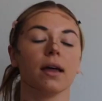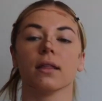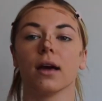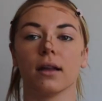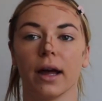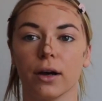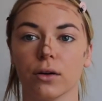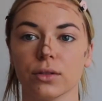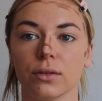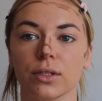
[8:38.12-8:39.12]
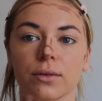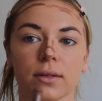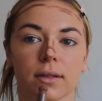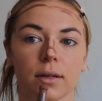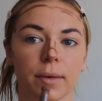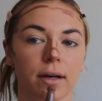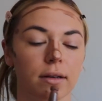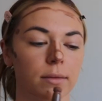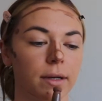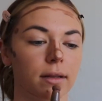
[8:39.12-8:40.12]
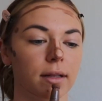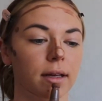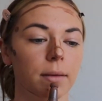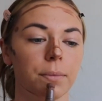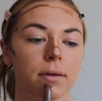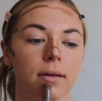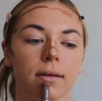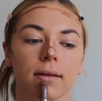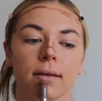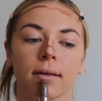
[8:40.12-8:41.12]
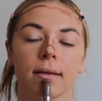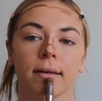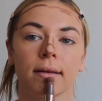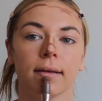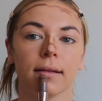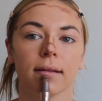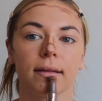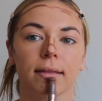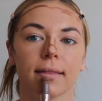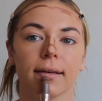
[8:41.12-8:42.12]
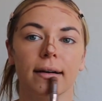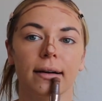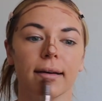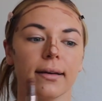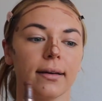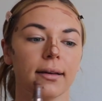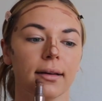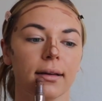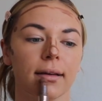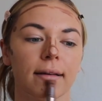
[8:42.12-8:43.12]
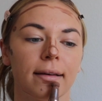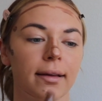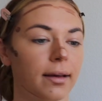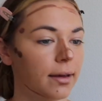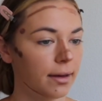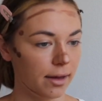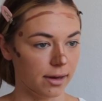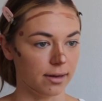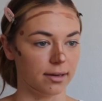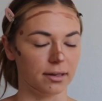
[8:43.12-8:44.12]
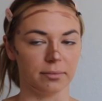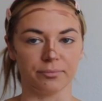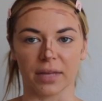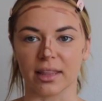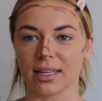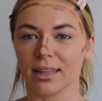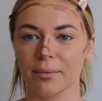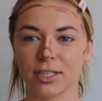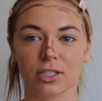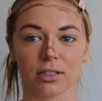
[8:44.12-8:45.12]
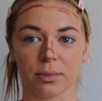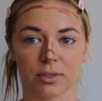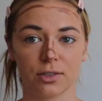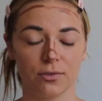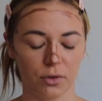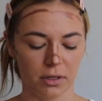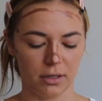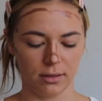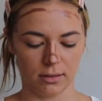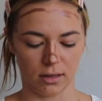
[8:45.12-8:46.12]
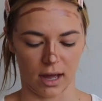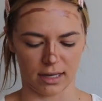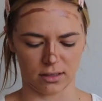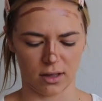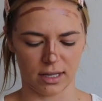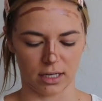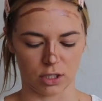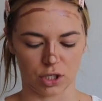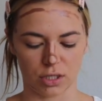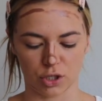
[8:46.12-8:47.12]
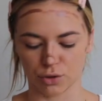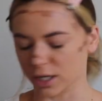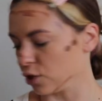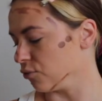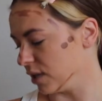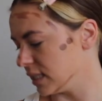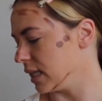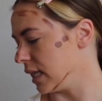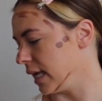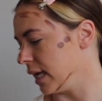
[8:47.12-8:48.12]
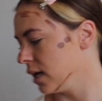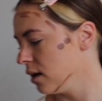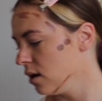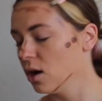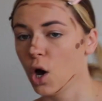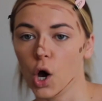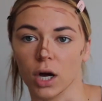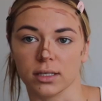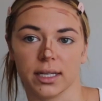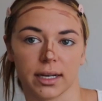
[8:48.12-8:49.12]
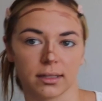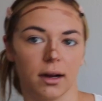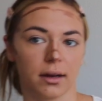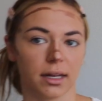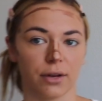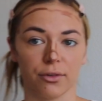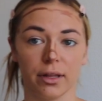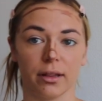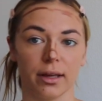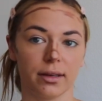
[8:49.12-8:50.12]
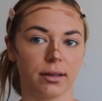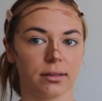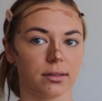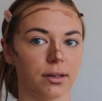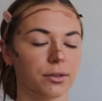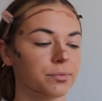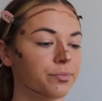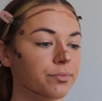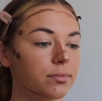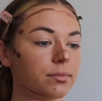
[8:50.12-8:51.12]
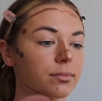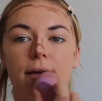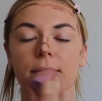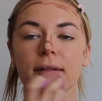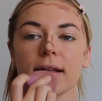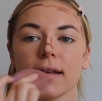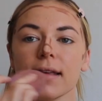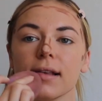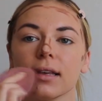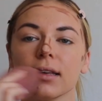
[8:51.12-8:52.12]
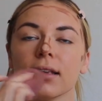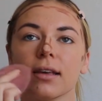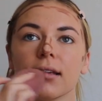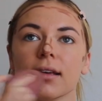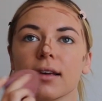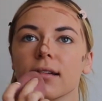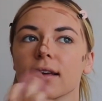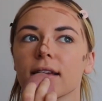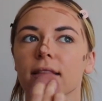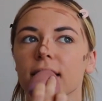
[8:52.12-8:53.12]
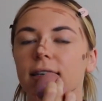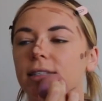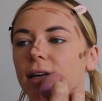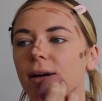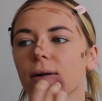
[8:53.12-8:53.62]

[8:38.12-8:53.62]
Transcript: And then I also do a little bit under my lip like that. Um, I think that makes your lips look fuller. I saw that trick recently on TikTok and I really like it, so I blend it and like so.